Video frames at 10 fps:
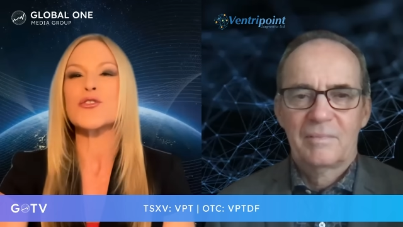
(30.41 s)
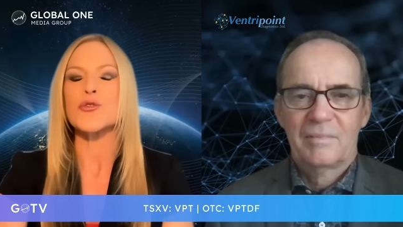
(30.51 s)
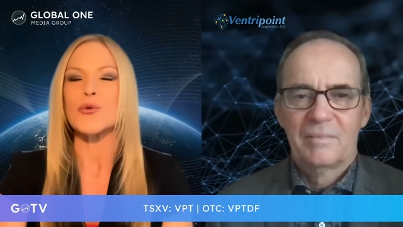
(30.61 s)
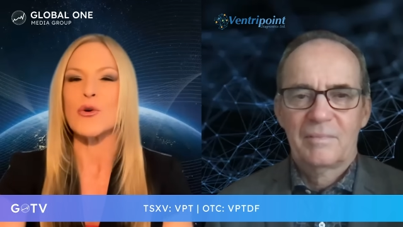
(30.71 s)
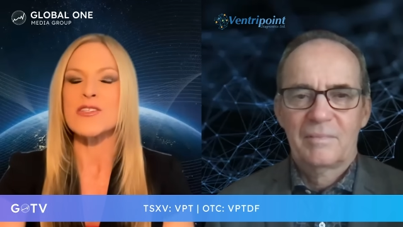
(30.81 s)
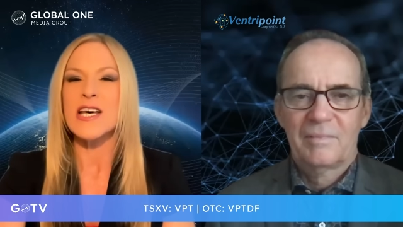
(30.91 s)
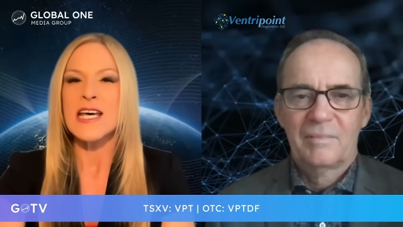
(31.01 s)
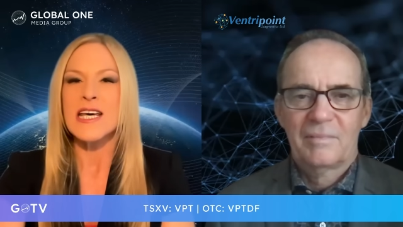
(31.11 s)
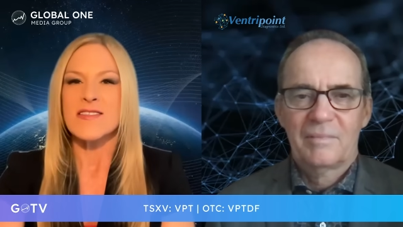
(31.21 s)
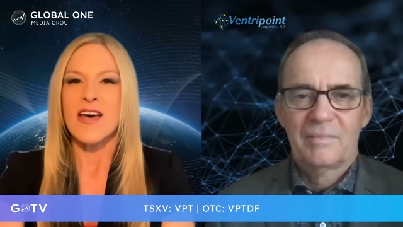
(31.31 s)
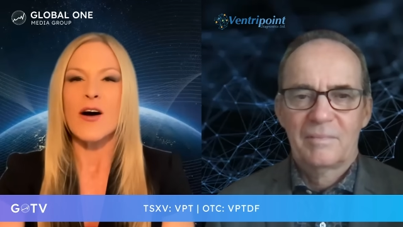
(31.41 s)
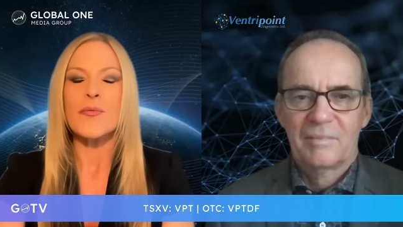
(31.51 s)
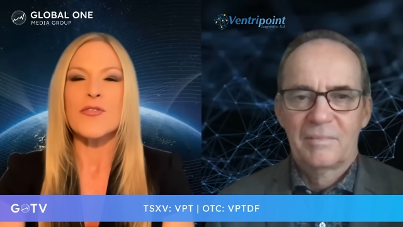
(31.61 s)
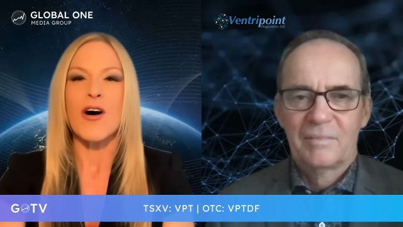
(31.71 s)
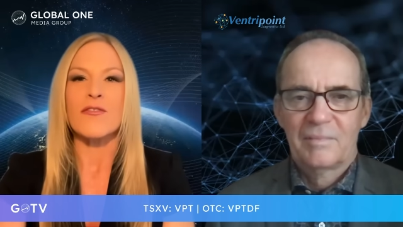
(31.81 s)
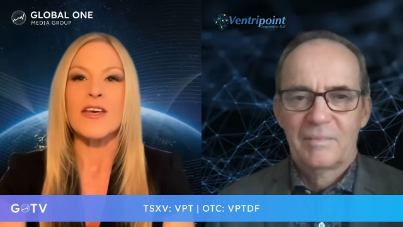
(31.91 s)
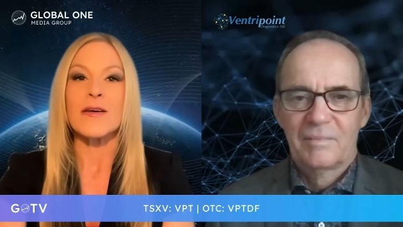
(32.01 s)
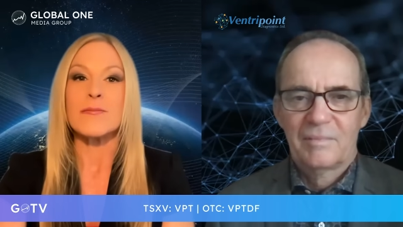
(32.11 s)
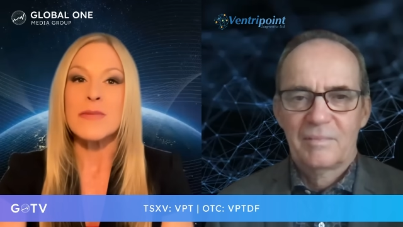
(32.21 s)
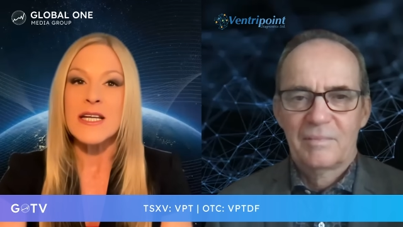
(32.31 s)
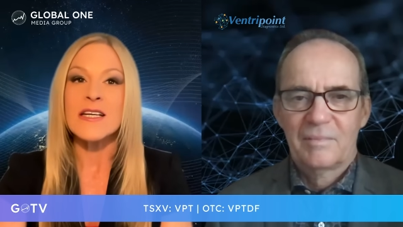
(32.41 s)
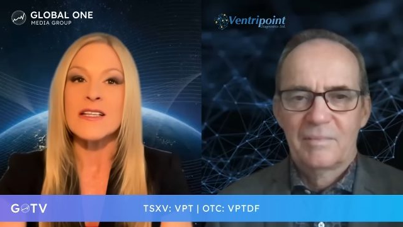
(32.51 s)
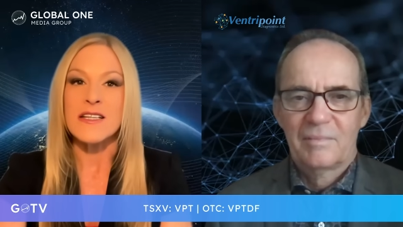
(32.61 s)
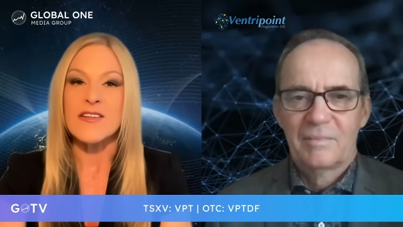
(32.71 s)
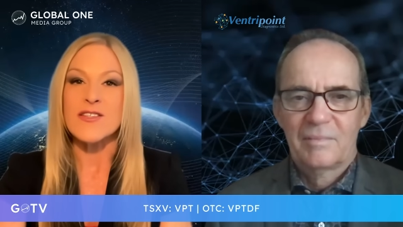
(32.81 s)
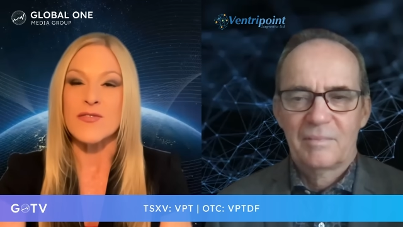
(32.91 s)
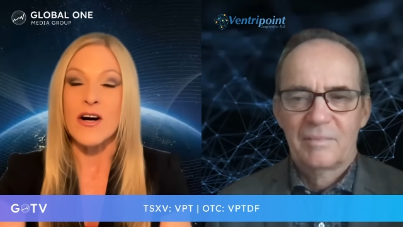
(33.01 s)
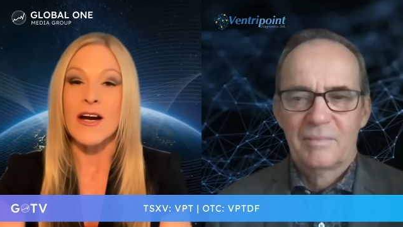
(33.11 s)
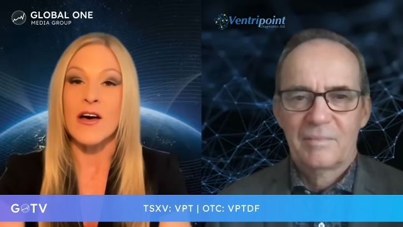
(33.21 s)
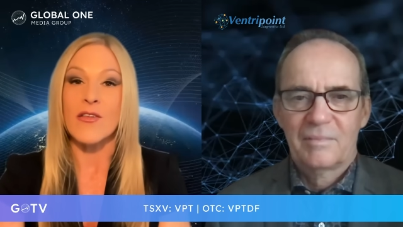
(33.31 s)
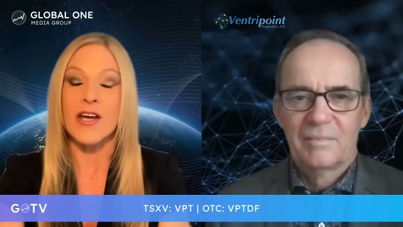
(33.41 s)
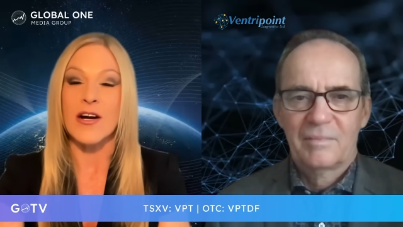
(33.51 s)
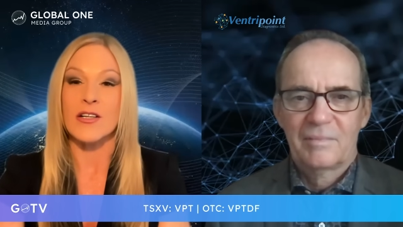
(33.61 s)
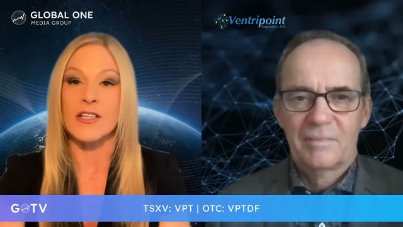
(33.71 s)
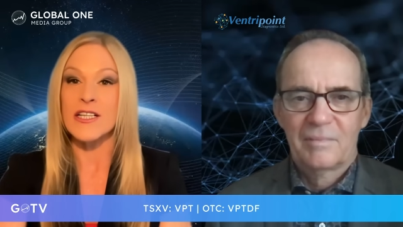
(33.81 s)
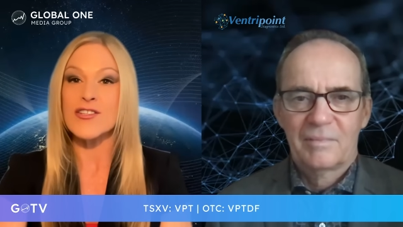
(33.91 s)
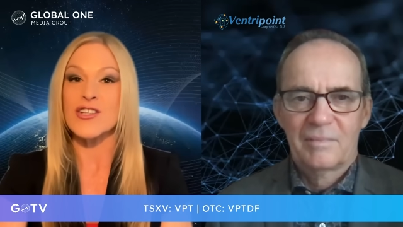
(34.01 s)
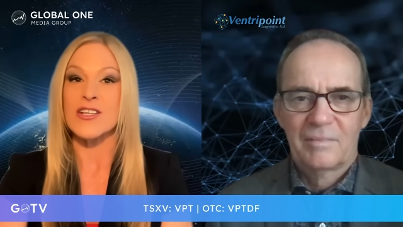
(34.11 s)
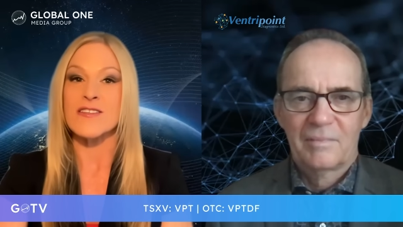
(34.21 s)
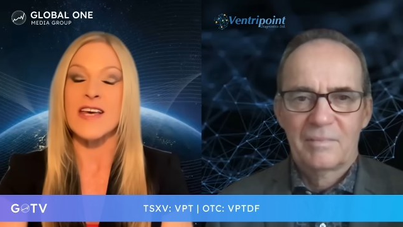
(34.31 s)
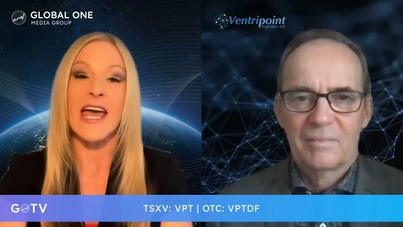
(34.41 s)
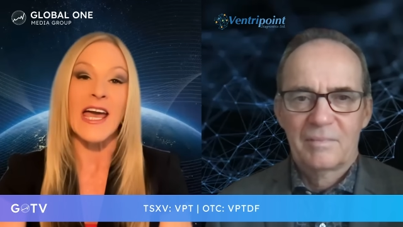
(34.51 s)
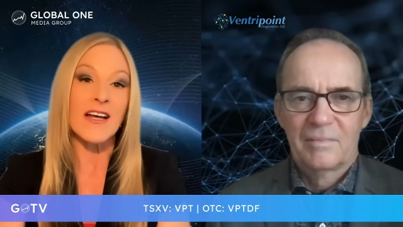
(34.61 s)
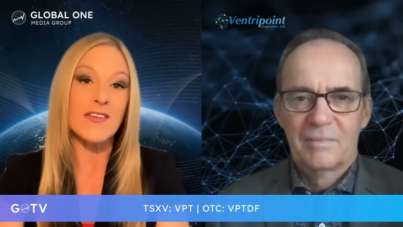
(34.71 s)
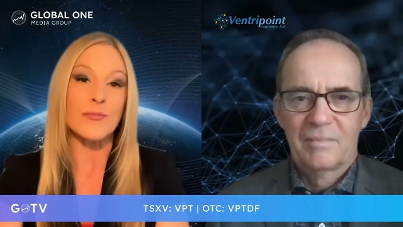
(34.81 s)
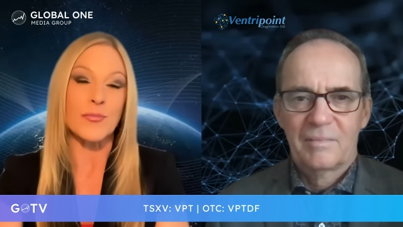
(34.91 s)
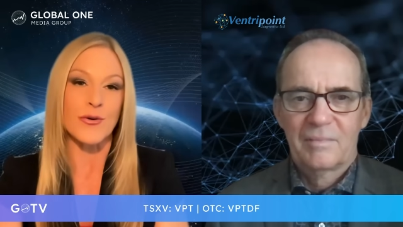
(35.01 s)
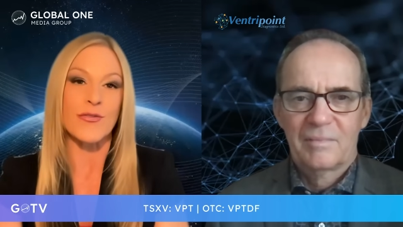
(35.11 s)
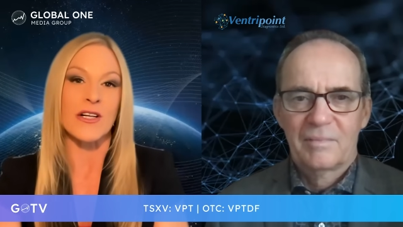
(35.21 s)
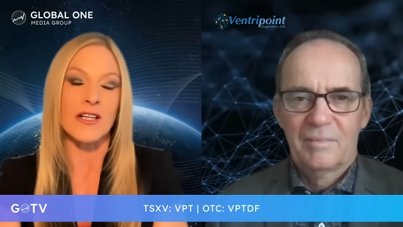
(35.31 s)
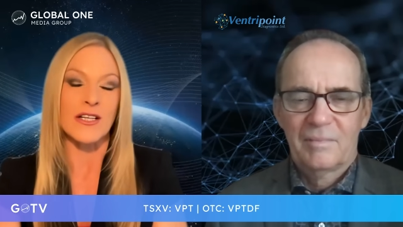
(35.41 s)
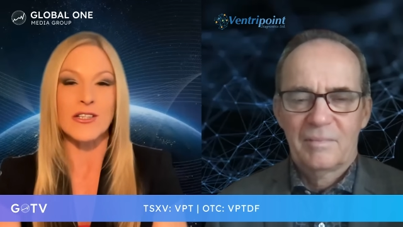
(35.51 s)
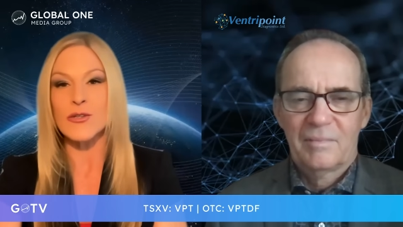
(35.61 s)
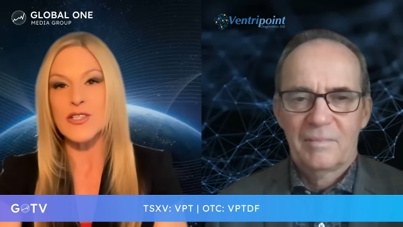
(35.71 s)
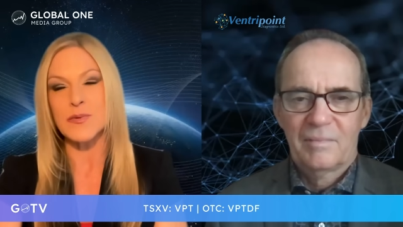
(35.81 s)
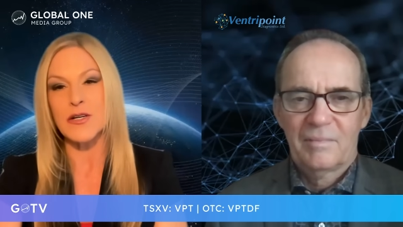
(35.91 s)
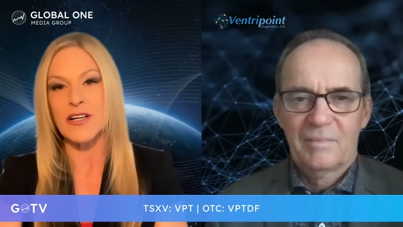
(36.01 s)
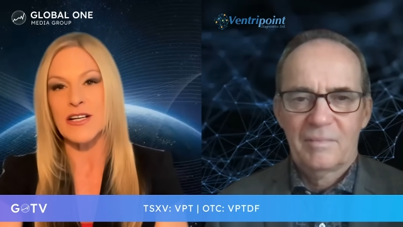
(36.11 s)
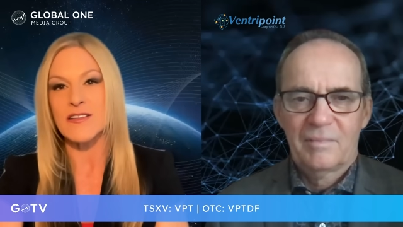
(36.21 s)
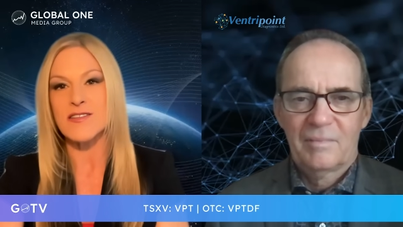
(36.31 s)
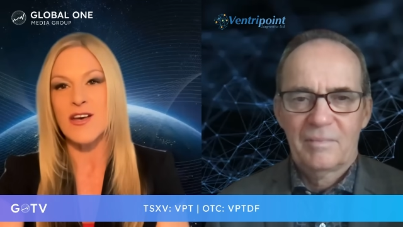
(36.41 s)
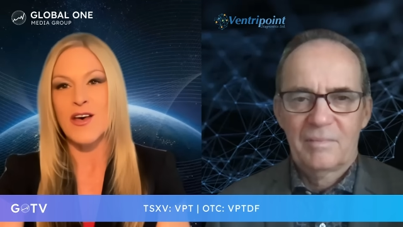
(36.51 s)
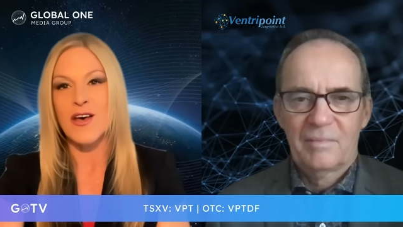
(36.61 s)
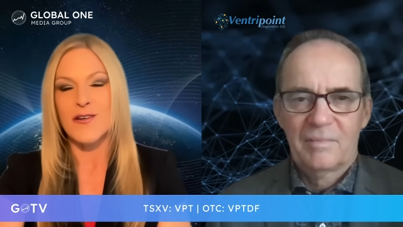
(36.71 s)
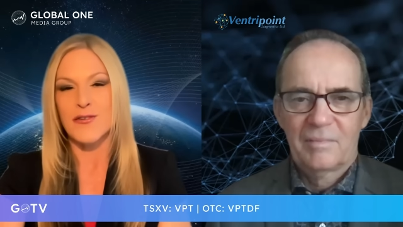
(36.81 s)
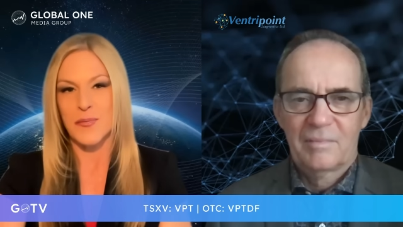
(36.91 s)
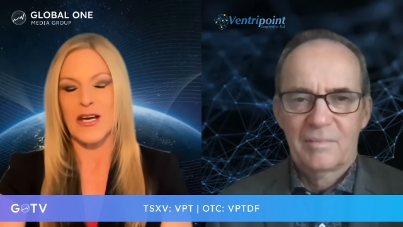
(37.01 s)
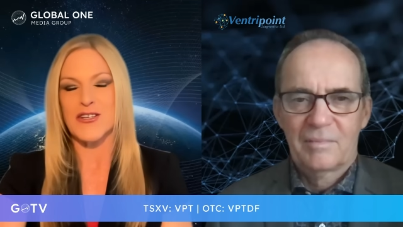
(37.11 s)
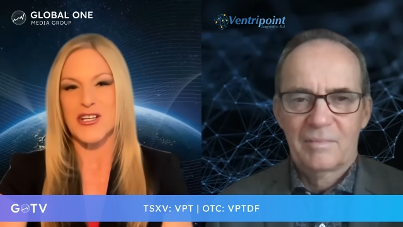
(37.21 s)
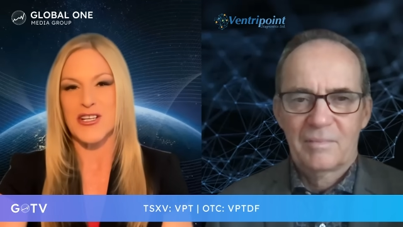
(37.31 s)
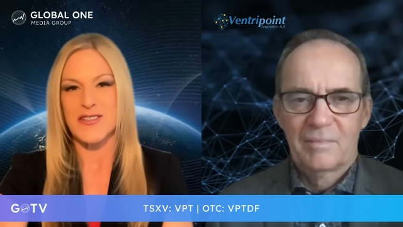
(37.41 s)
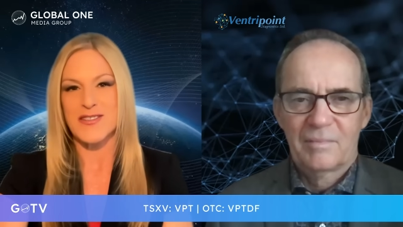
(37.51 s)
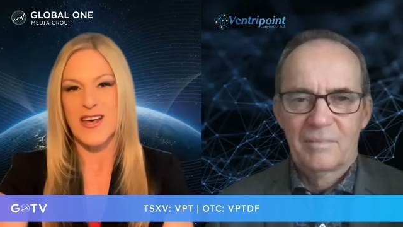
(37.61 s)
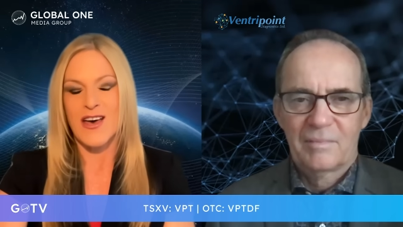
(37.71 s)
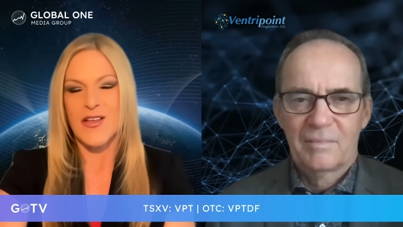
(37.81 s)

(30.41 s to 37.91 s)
Speaker 1: tools to help solve the immediate needs of our healthcare clinicians and improve the clinical experience for patients.